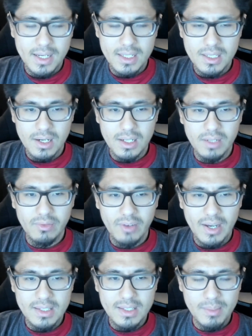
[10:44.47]
It's hard to
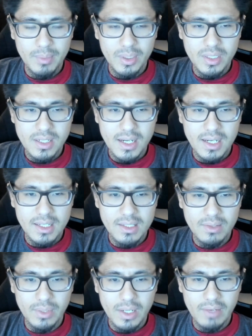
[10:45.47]
find simple designs,
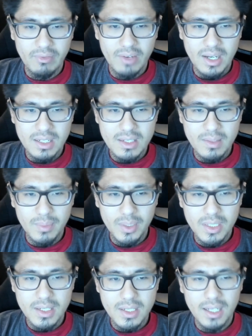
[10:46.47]
and when I find a simple
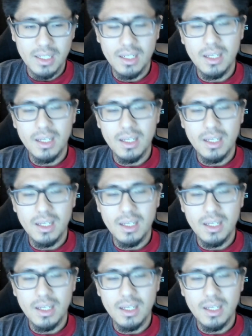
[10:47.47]
design,